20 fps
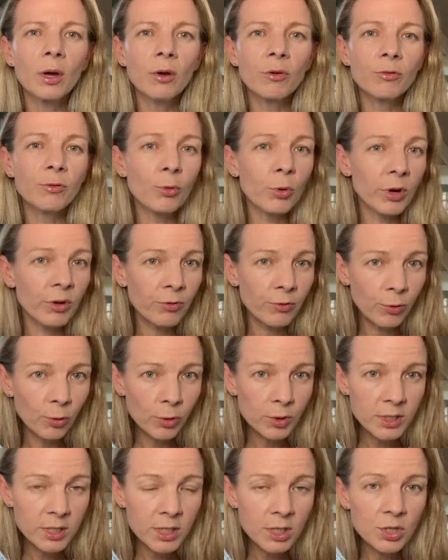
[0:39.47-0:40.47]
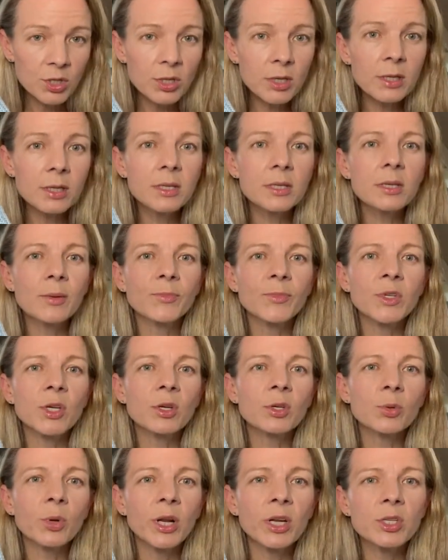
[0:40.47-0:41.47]
44 stitches, so
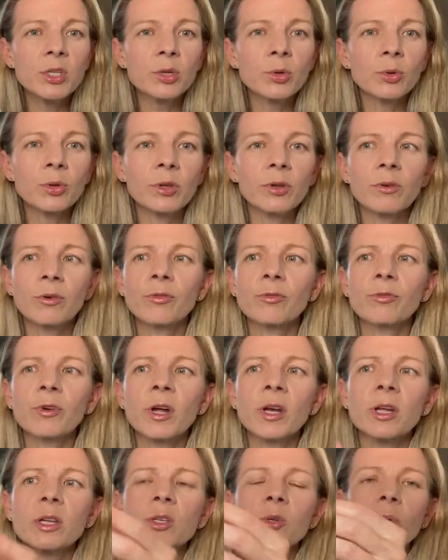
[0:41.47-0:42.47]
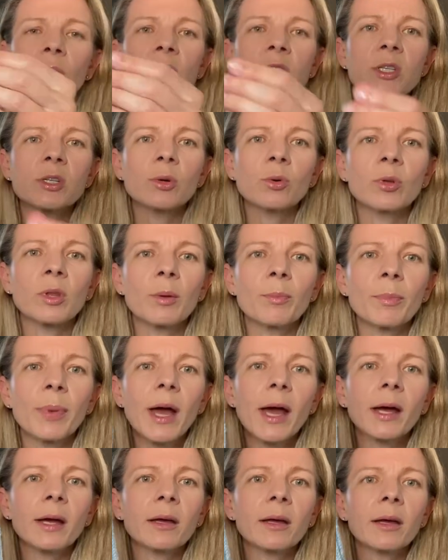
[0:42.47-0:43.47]
22 on the front and 22 on the
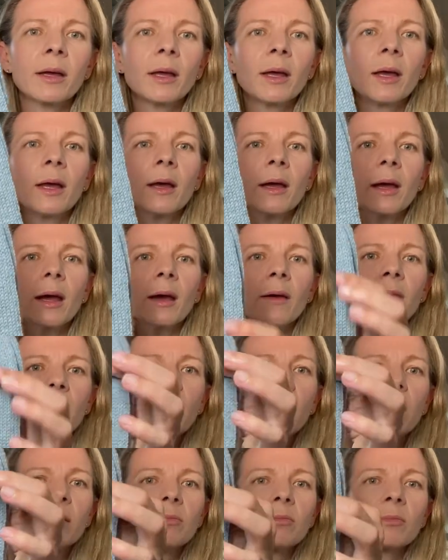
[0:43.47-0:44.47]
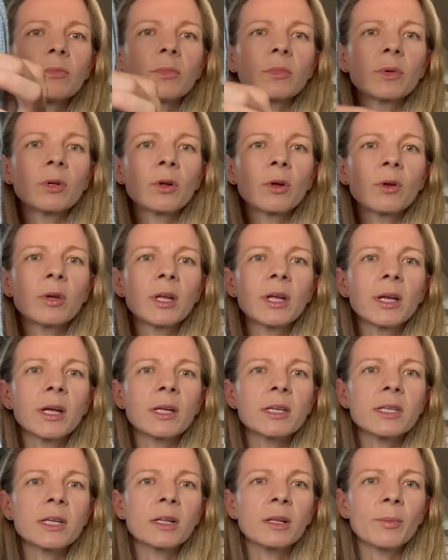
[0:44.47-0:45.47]
back, and then you know knit
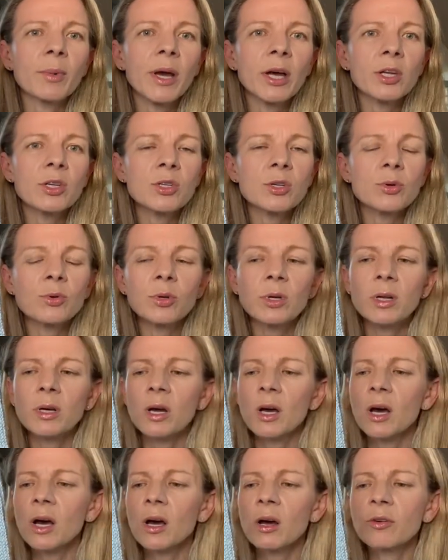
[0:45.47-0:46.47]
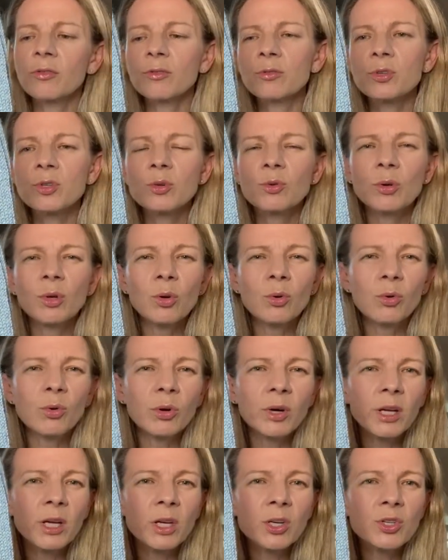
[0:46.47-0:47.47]
until about 2.5 or
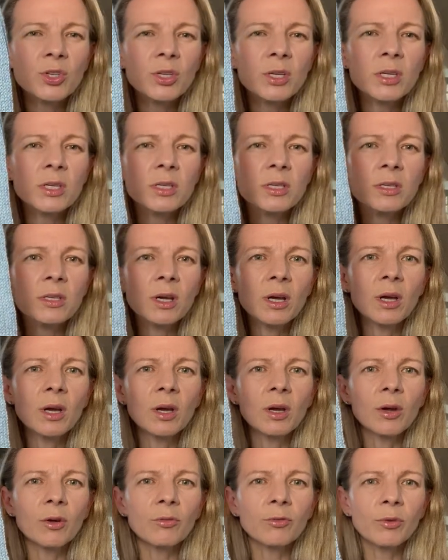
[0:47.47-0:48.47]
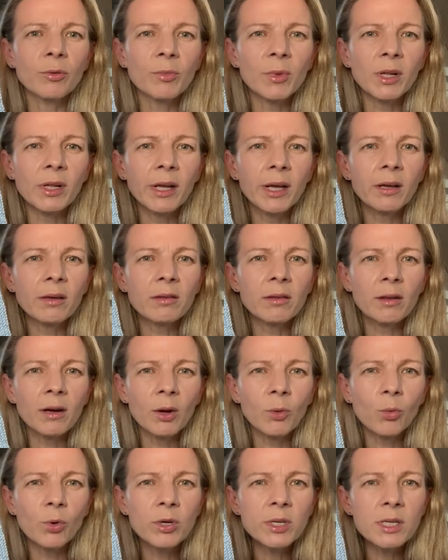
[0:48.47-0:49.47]
2.25 inches from the length that I
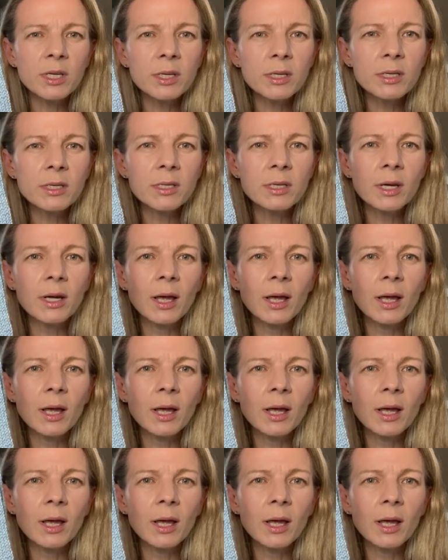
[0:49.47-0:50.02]
wanted,